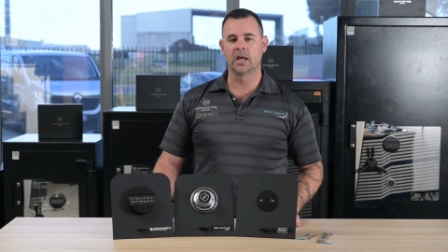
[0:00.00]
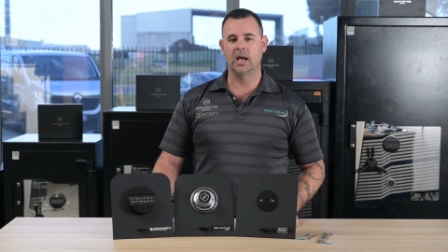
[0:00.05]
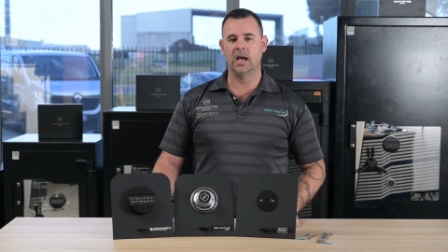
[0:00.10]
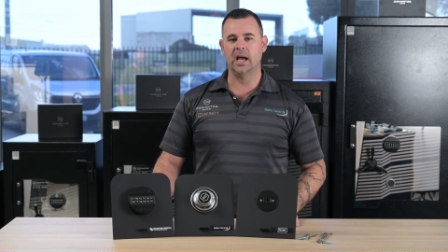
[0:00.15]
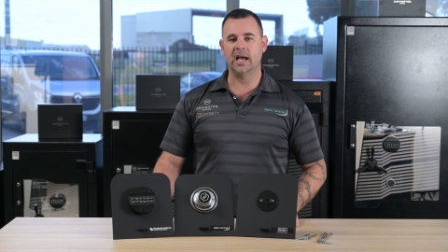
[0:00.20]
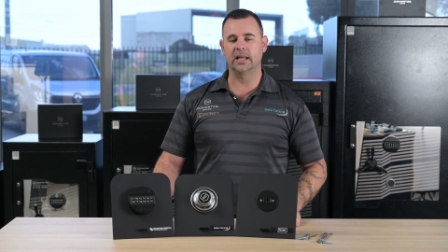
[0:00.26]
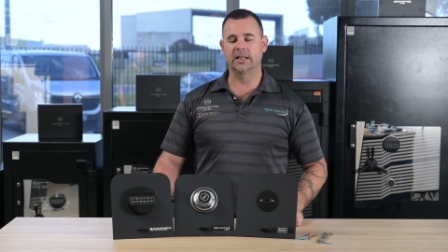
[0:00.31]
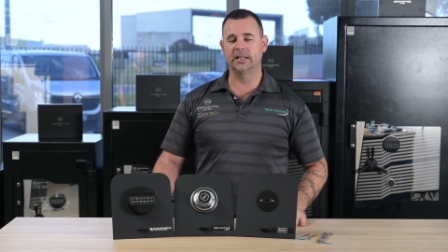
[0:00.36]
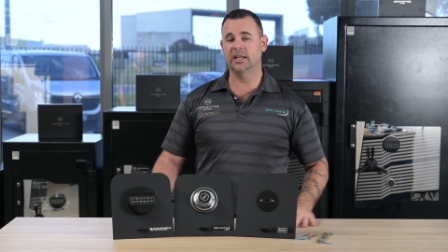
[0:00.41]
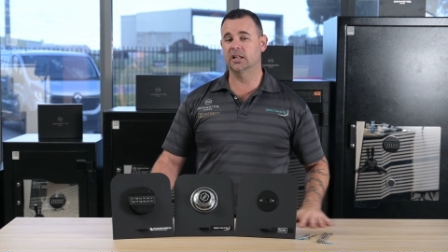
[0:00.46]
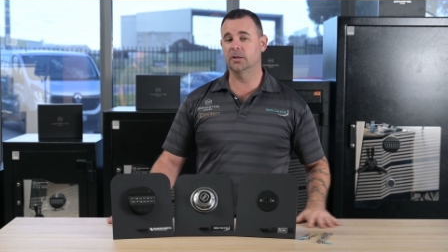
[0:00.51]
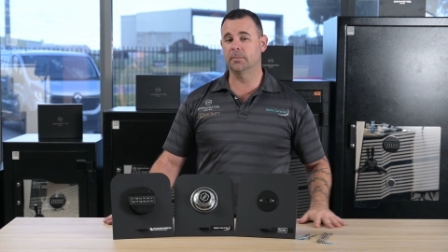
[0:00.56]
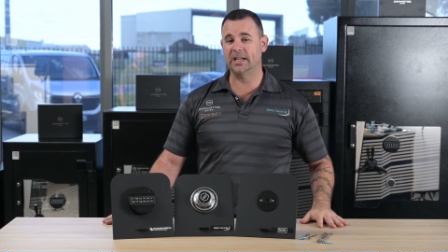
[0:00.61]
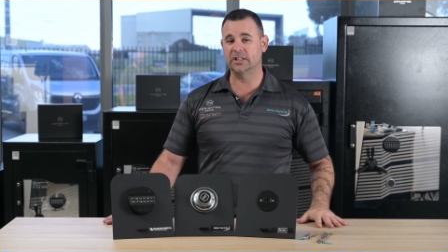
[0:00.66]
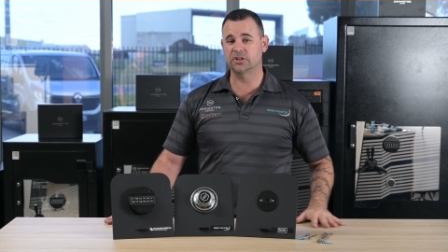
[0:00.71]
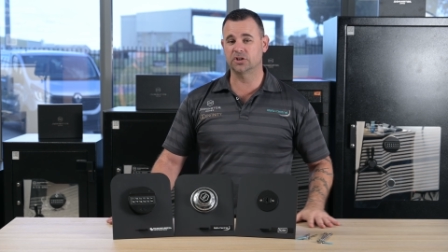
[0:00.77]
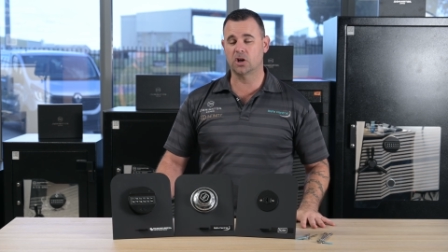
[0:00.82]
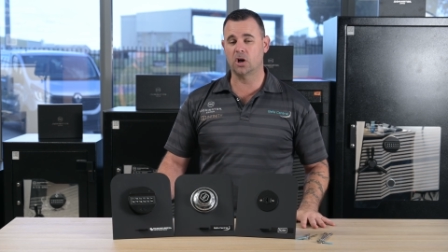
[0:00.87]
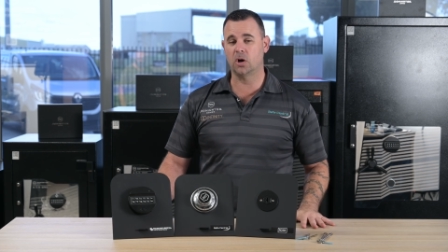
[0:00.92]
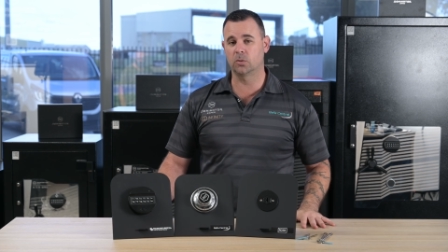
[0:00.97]
And the other
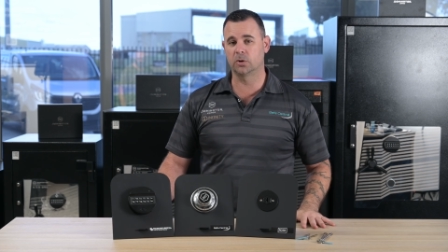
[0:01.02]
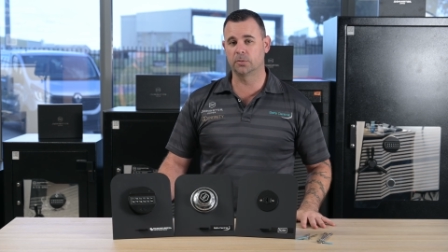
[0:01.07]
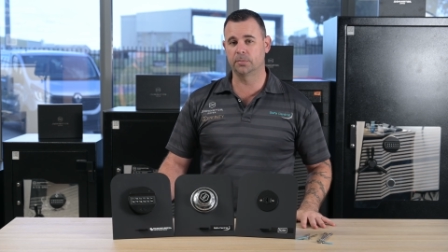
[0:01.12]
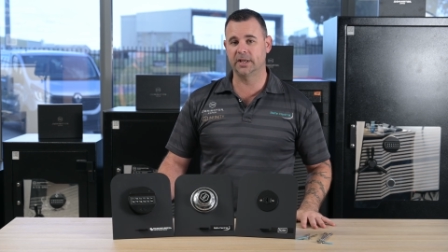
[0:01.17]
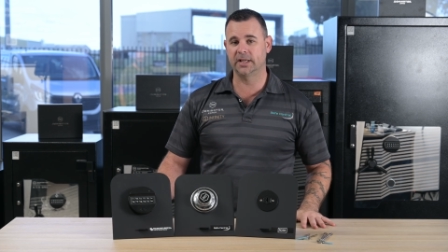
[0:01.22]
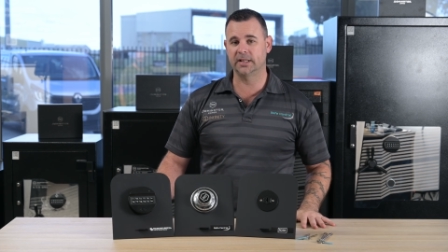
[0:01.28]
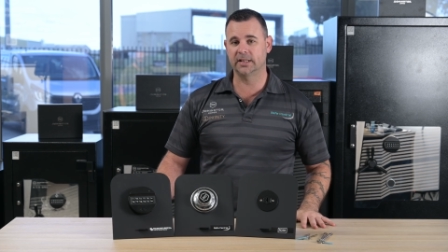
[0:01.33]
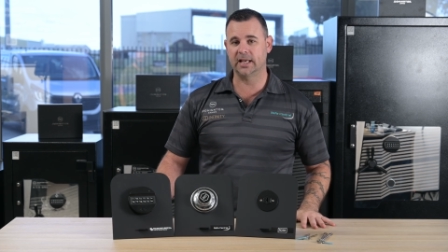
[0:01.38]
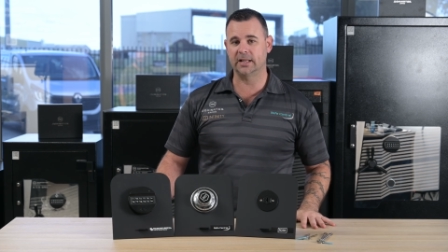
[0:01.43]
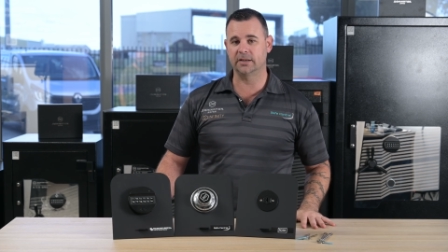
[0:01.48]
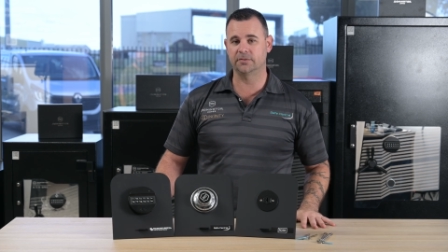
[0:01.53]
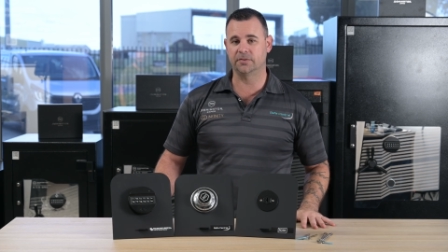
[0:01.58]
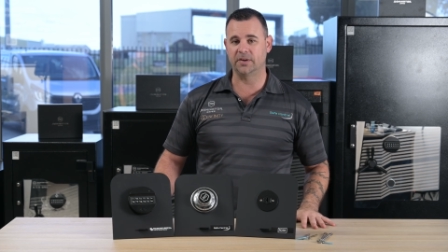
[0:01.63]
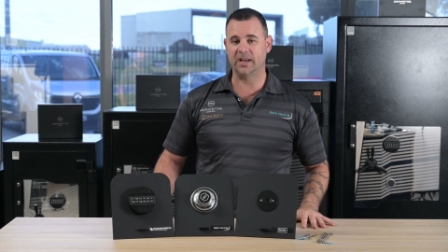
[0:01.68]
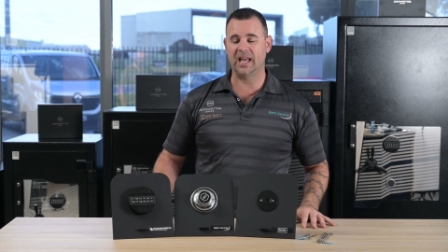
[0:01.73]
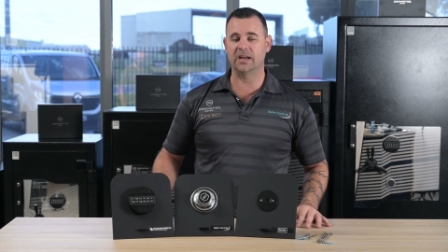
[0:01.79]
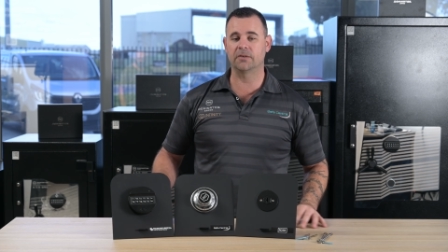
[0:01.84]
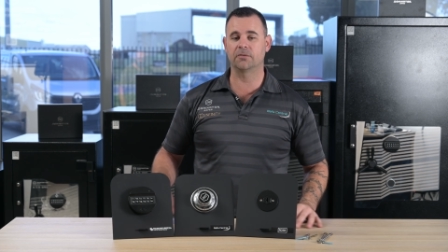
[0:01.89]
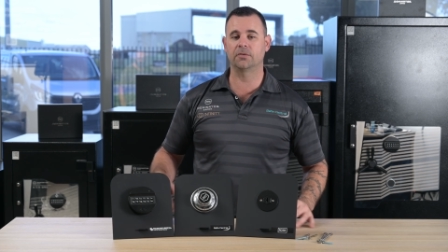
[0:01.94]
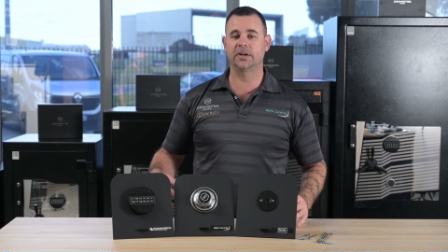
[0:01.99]
major con would be that for
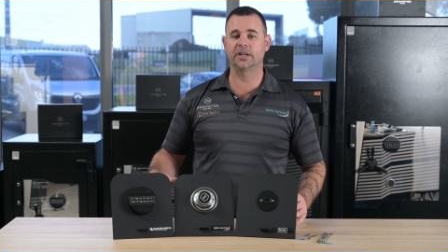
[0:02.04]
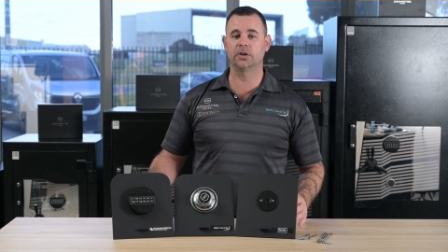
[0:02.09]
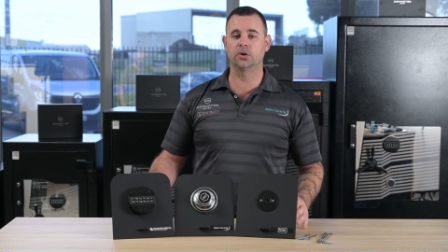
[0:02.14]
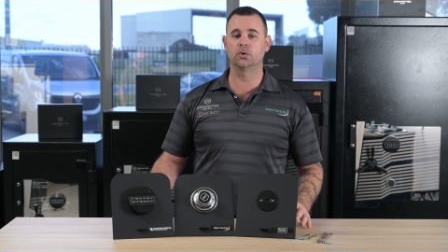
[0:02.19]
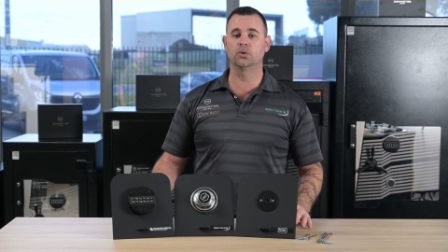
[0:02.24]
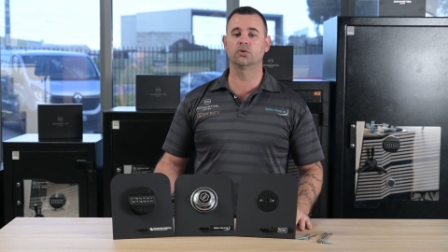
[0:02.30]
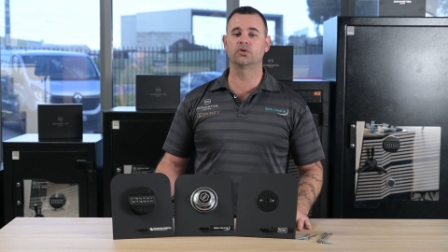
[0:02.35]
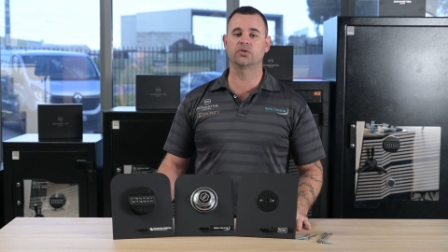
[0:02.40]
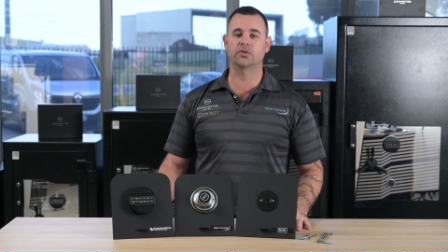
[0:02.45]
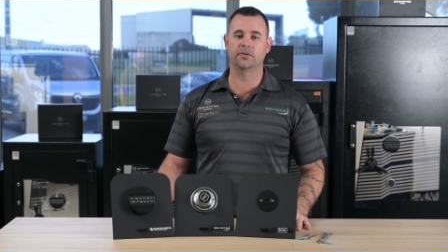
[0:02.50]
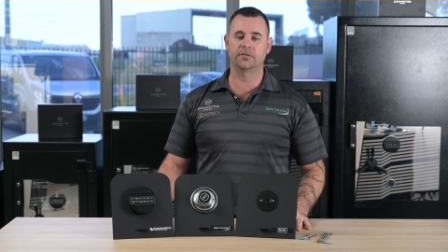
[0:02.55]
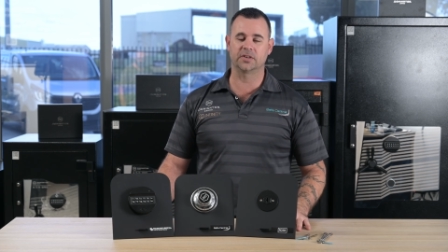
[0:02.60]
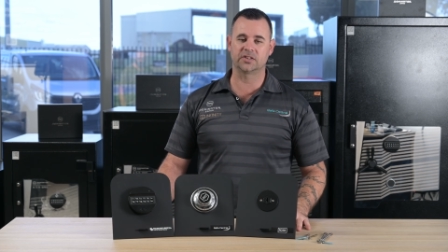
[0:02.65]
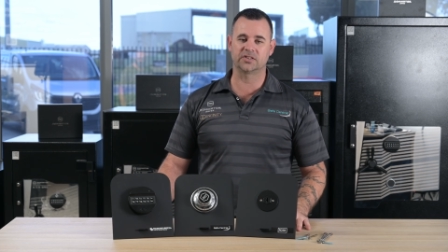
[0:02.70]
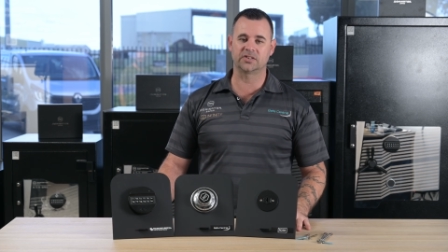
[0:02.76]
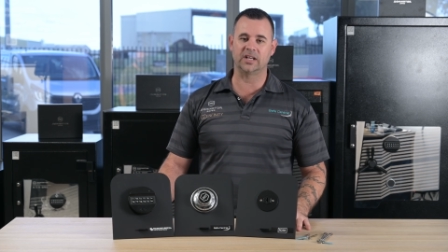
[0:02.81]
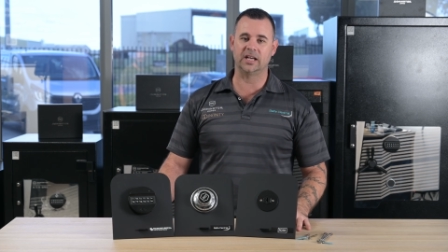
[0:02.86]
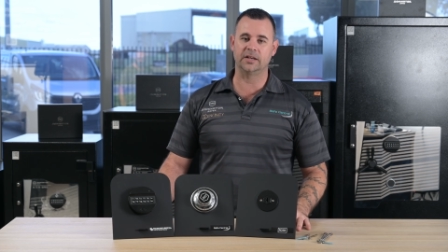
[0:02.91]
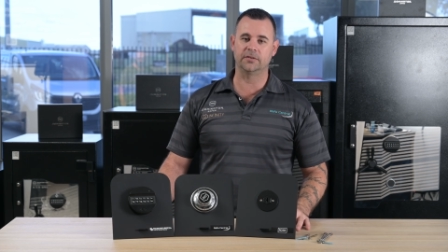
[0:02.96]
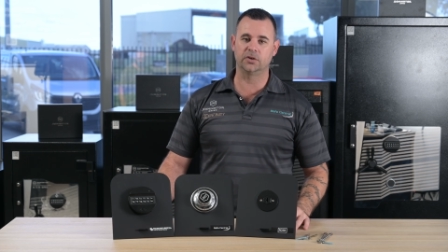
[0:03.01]
every user of the
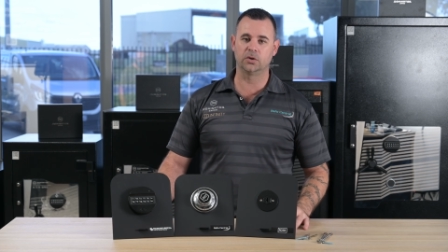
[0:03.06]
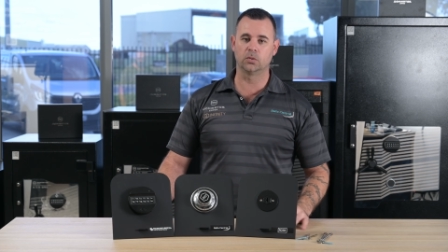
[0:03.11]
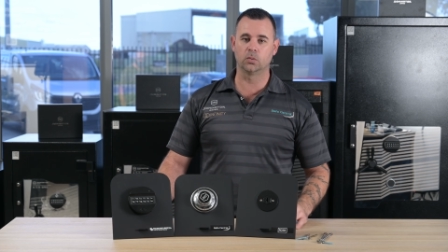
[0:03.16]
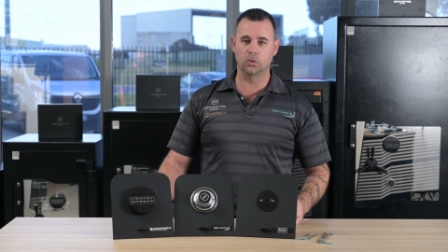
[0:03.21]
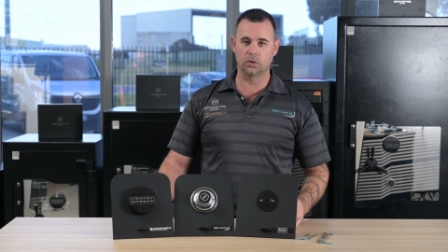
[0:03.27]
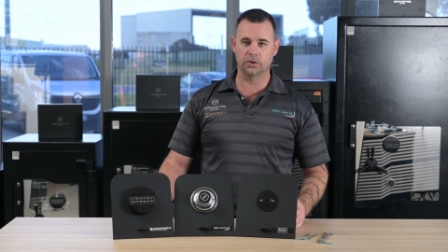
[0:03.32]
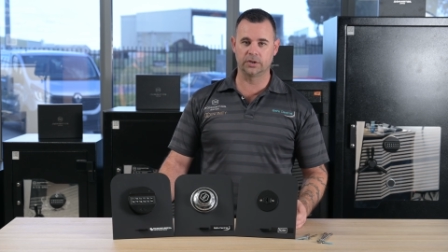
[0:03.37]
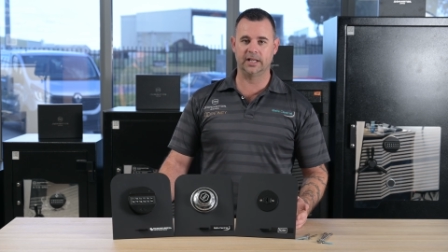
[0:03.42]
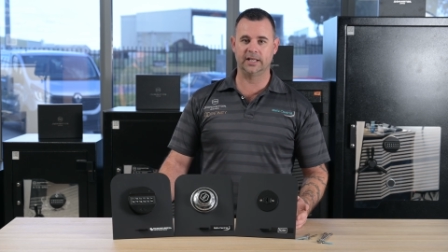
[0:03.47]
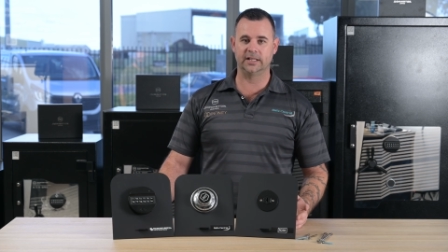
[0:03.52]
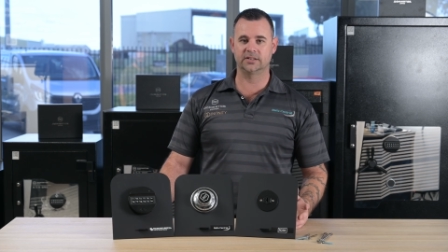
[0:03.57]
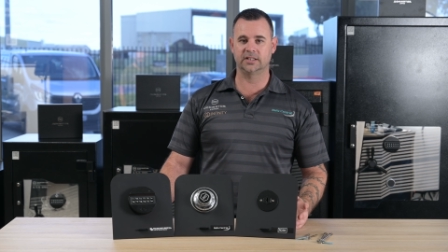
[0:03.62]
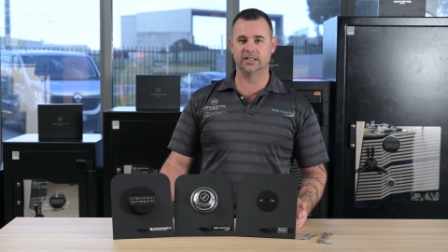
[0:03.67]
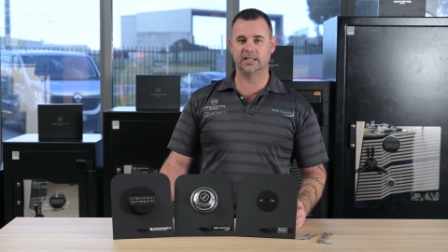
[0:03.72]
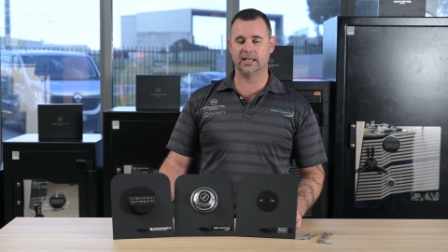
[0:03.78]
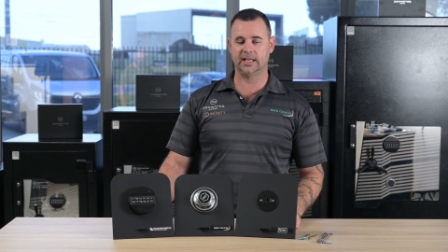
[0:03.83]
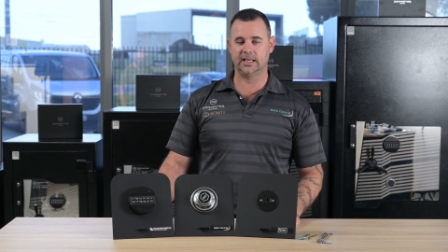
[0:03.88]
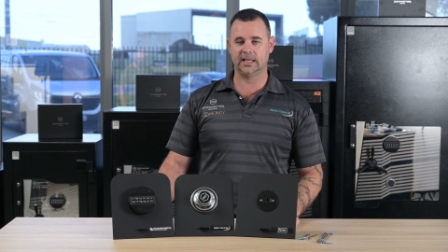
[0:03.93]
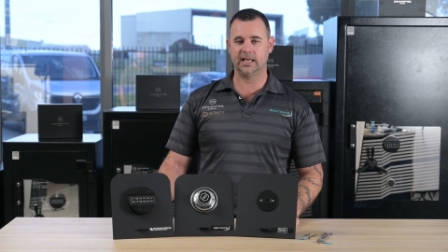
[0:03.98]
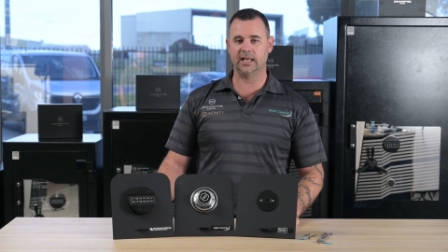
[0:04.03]
safe, you would need to
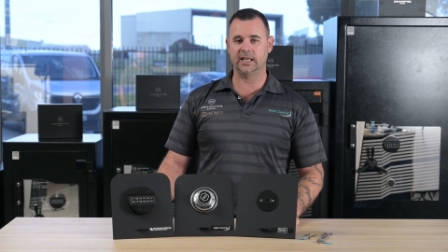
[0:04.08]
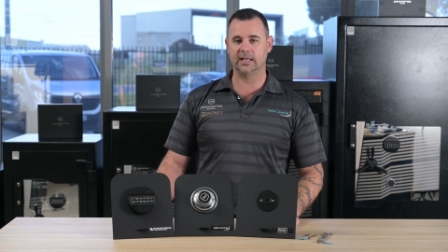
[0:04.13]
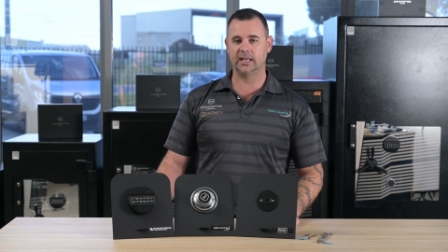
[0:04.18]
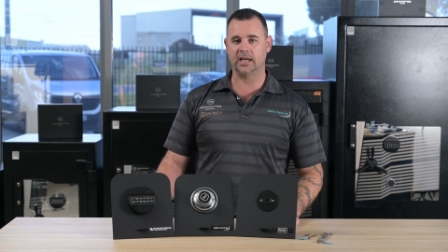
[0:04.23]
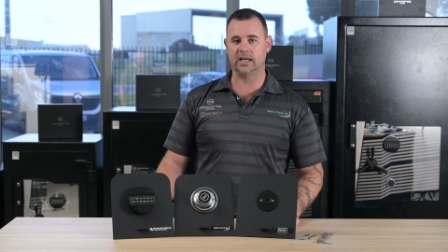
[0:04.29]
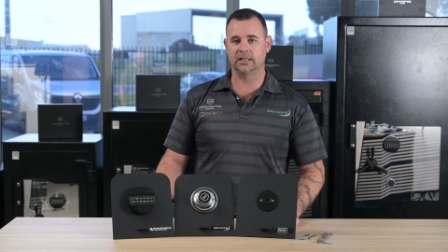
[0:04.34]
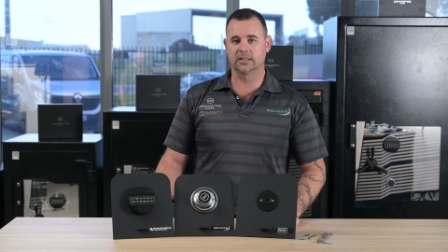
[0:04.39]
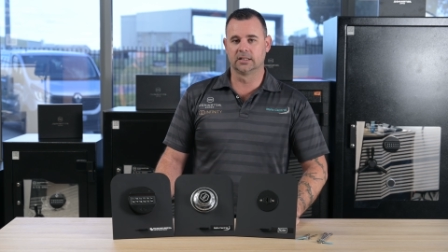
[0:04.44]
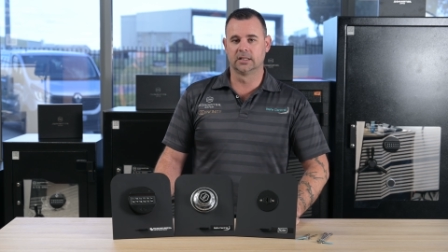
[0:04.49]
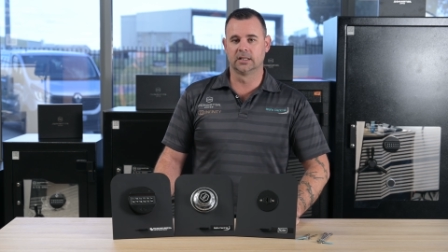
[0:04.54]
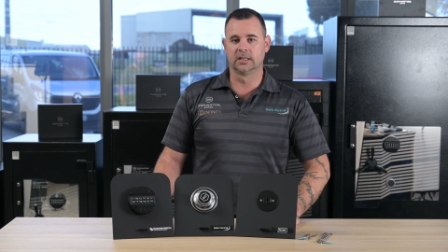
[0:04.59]
get a key cut.